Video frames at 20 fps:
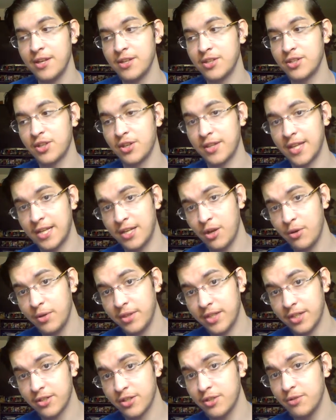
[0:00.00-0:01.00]
So they know
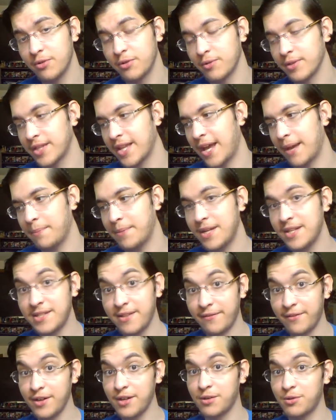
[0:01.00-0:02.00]
what they're doing with that. But
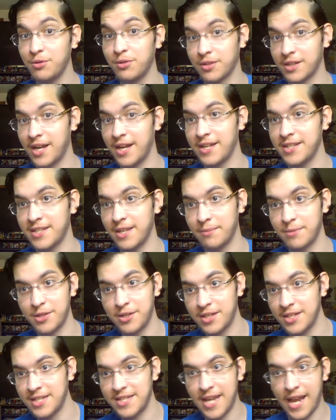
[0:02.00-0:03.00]
it's a very cool concept.
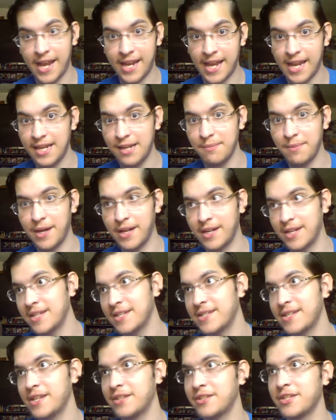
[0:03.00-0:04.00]
You can attack anybody
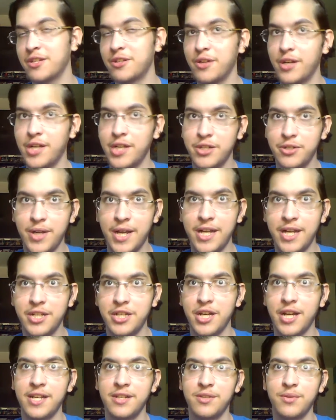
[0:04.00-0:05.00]
and essentially try to
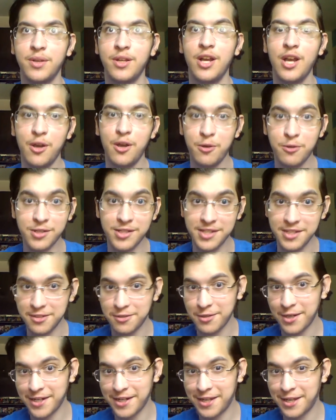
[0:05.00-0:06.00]
strategize, well, who's going
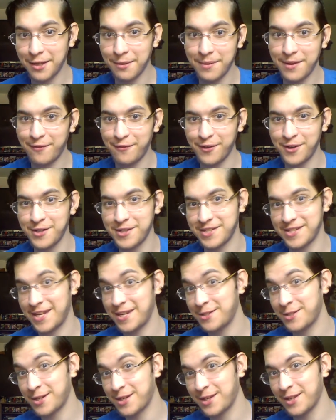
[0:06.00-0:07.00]
to try to kill me first?
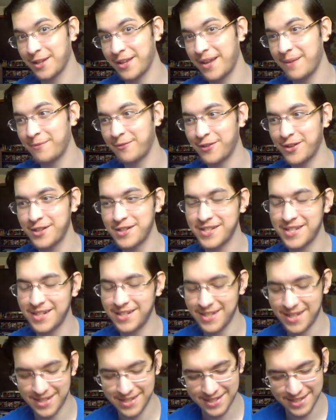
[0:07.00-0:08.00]
I should kill them first,
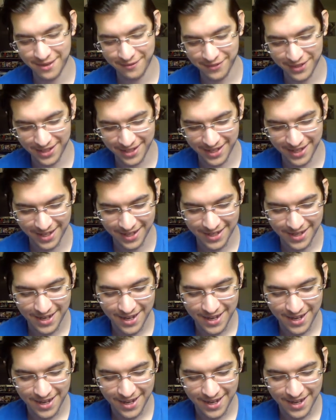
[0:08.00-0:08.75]
and stuff like that.